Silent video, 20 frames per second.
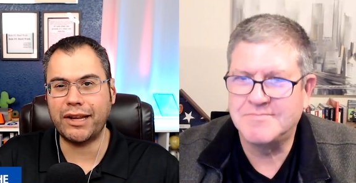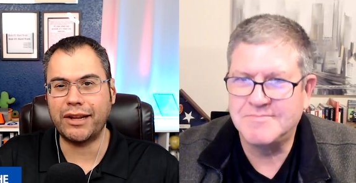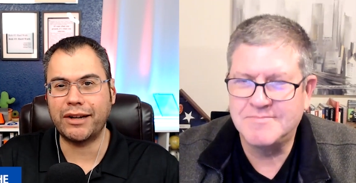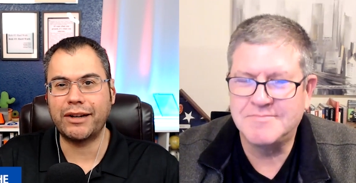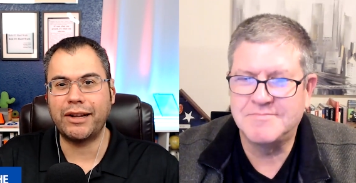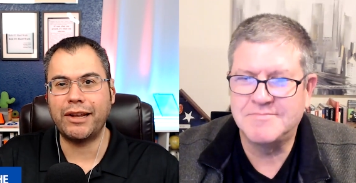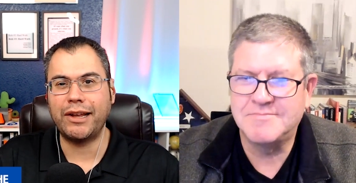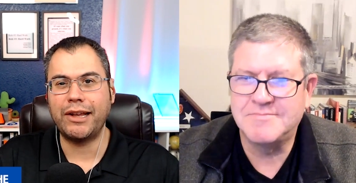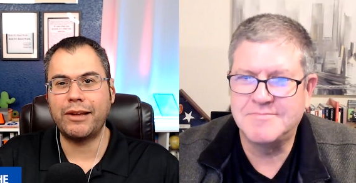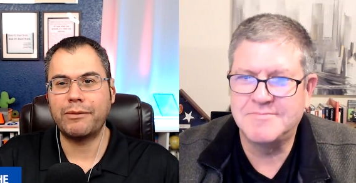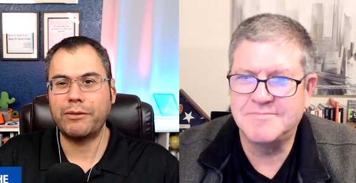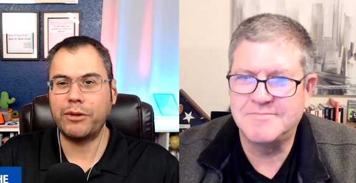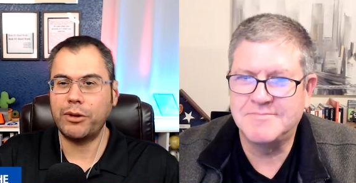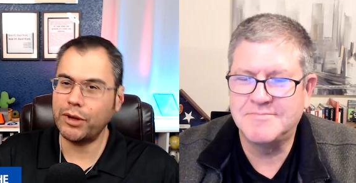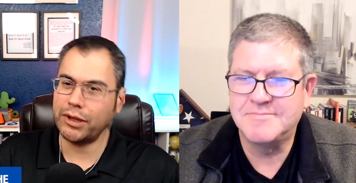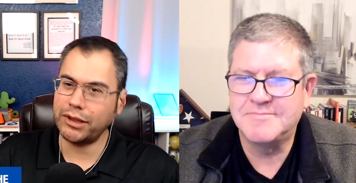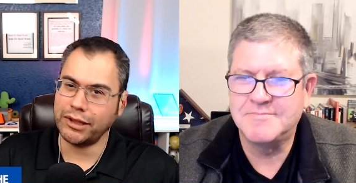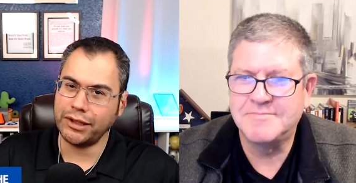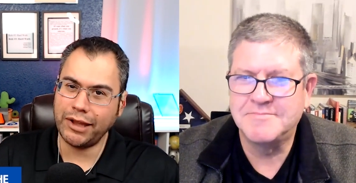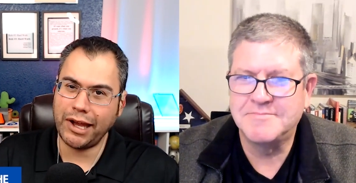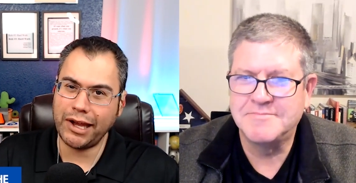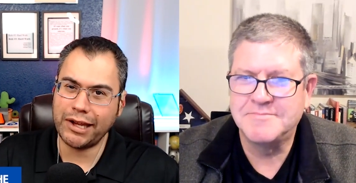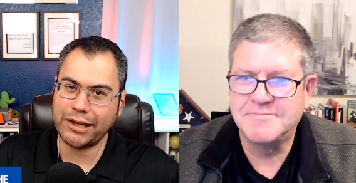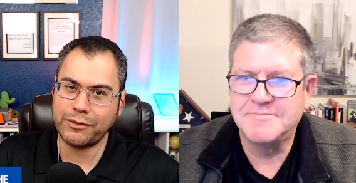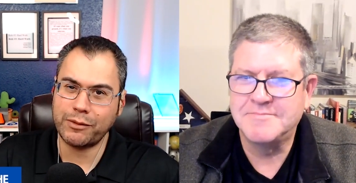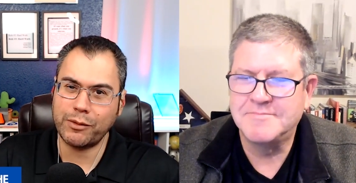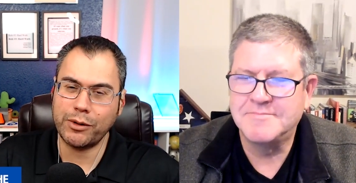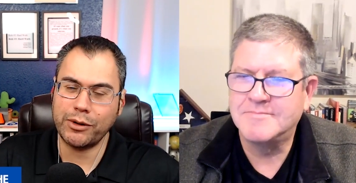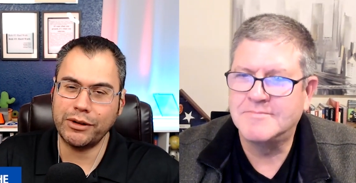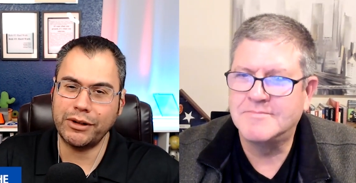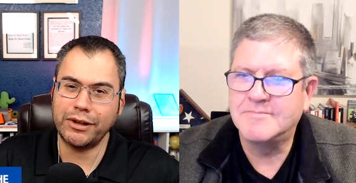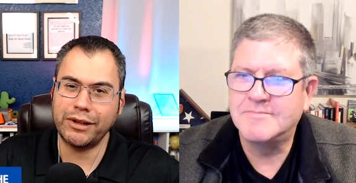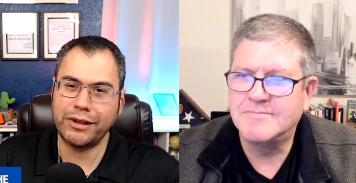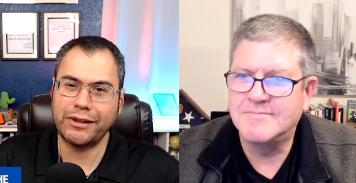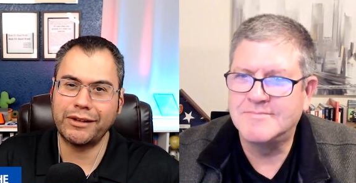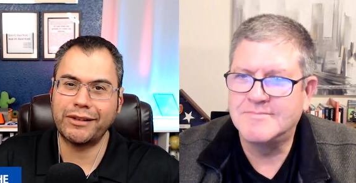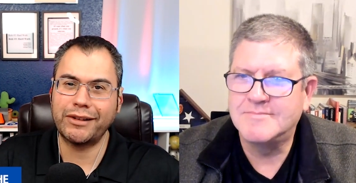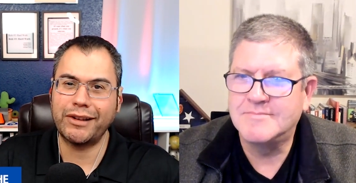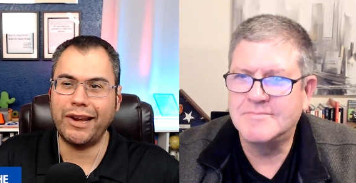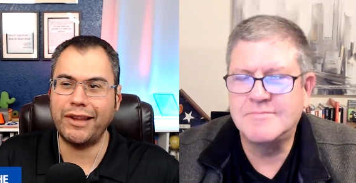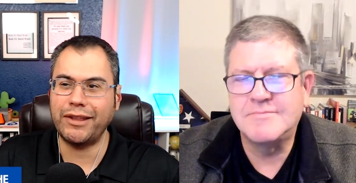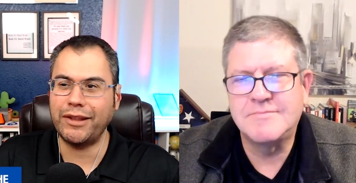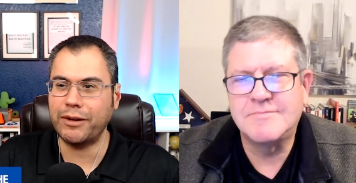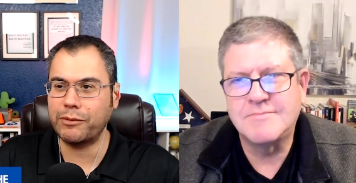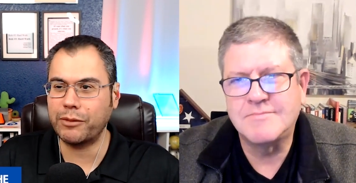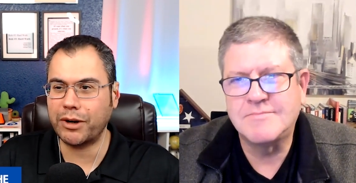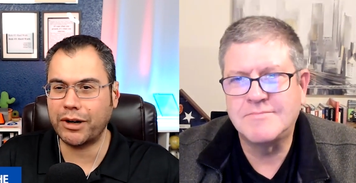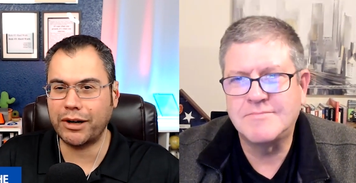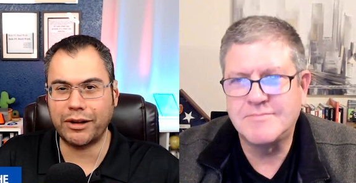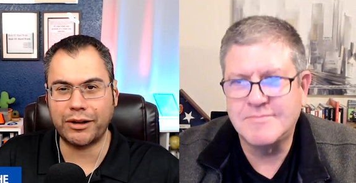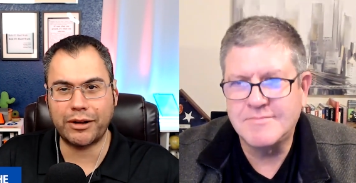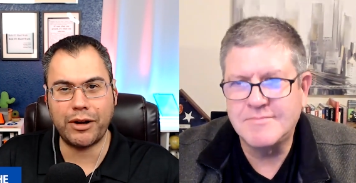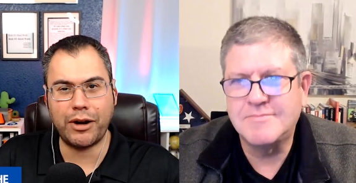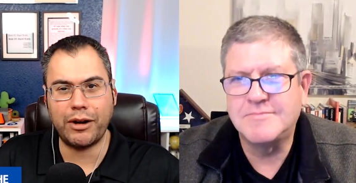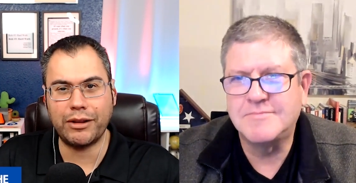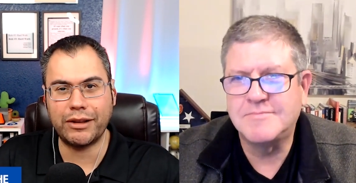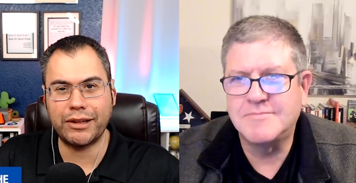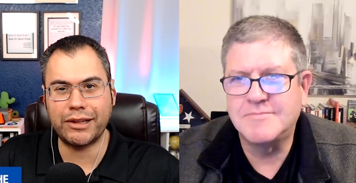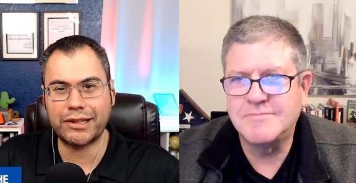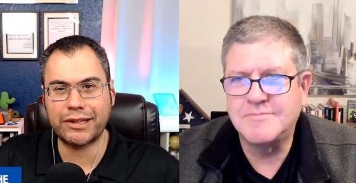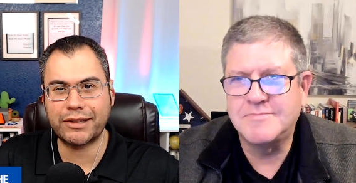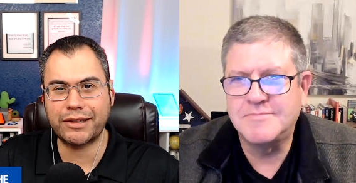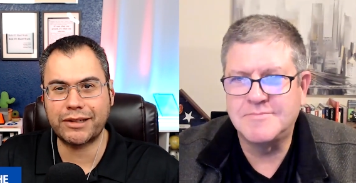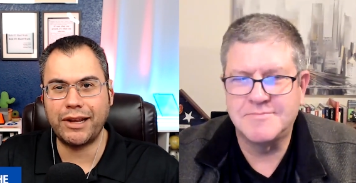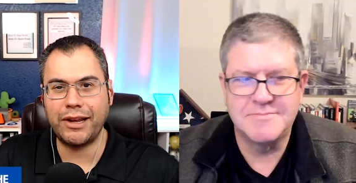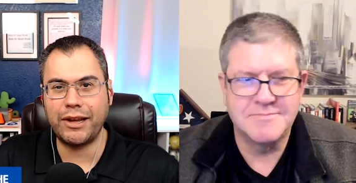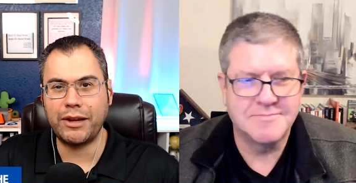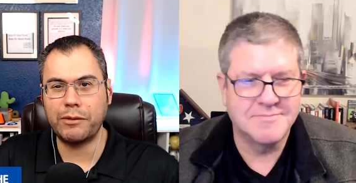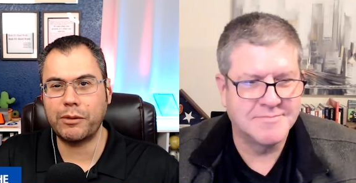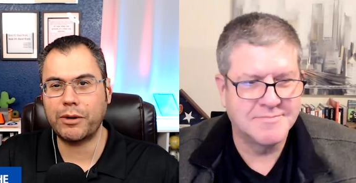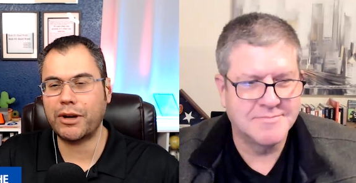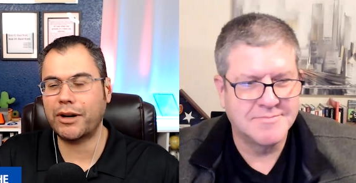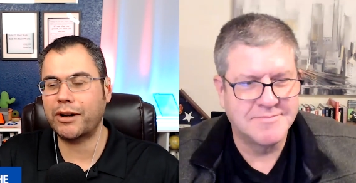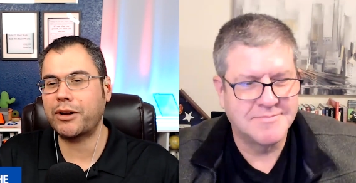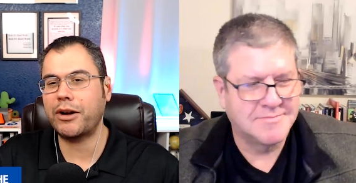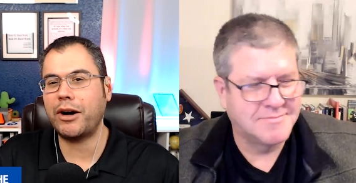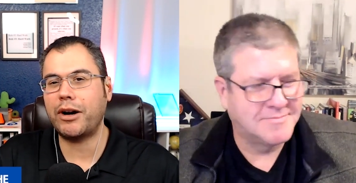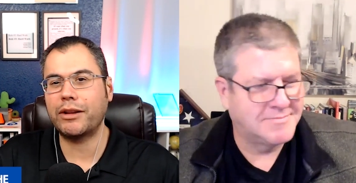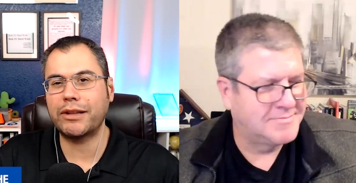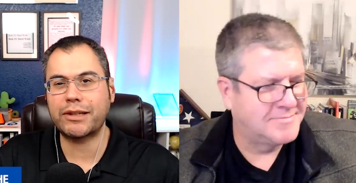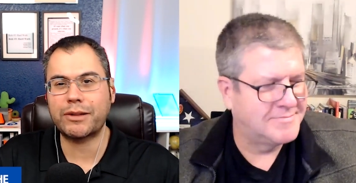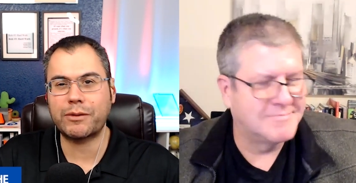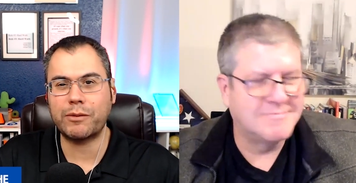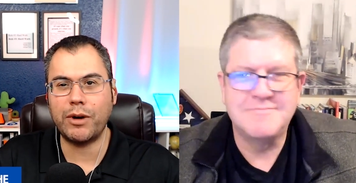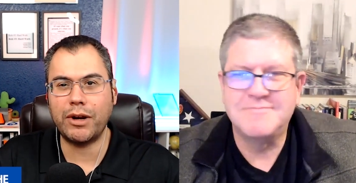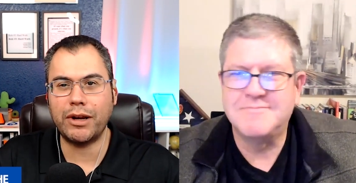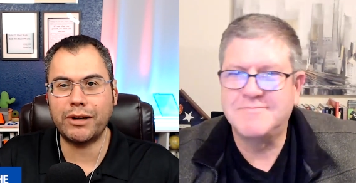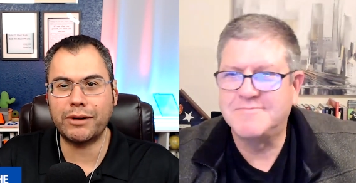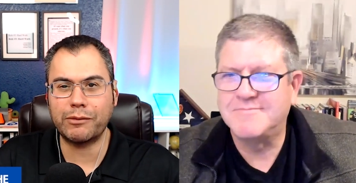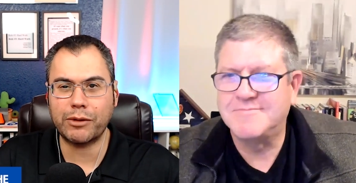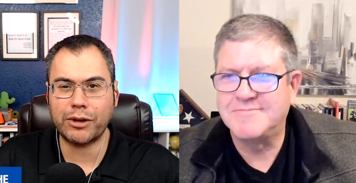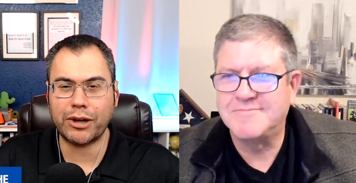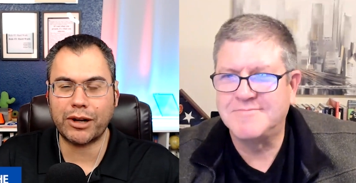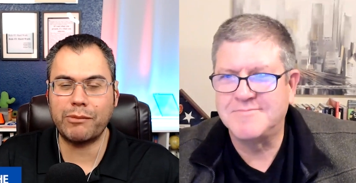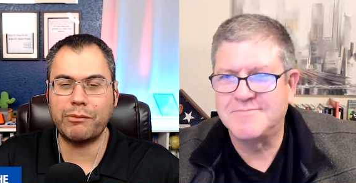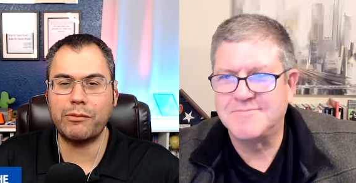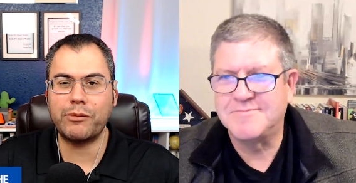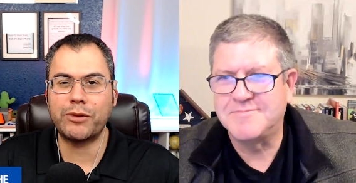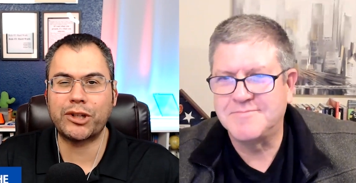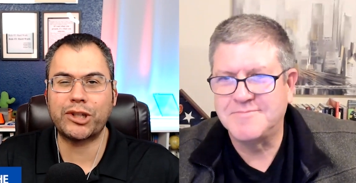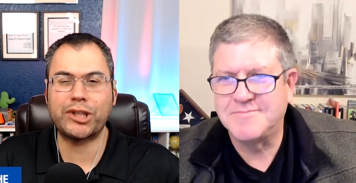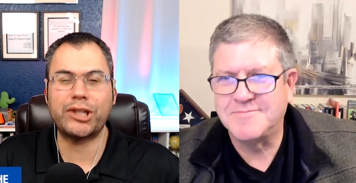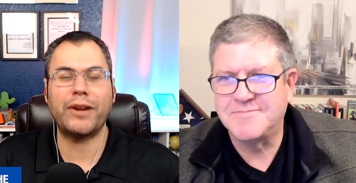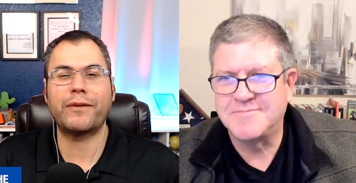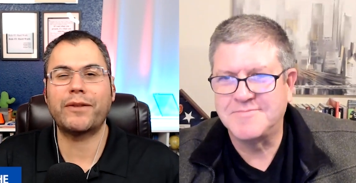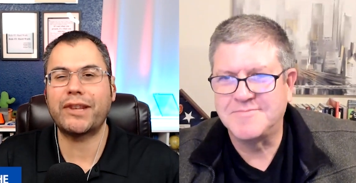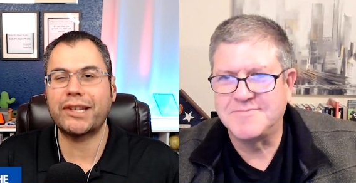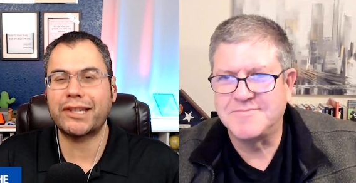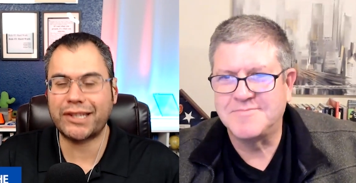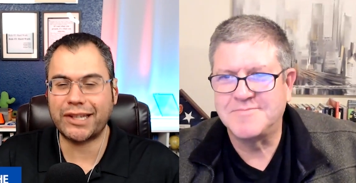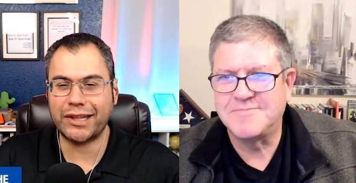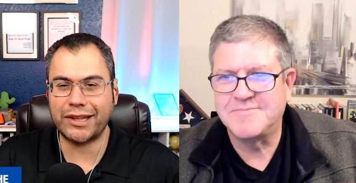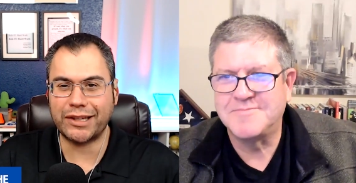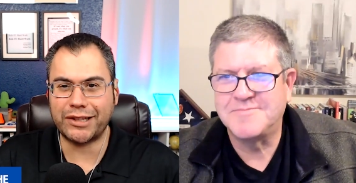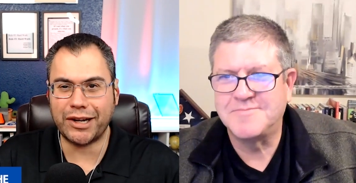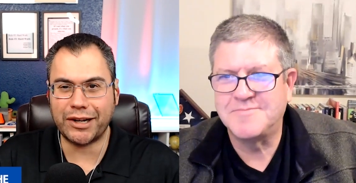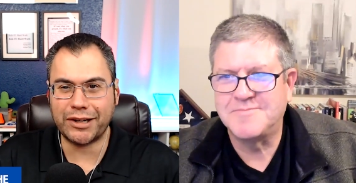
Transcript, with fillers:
Speaker 1: But you get the last word, and then we're going to call this, we're going to call this one, we're going to shift this to the done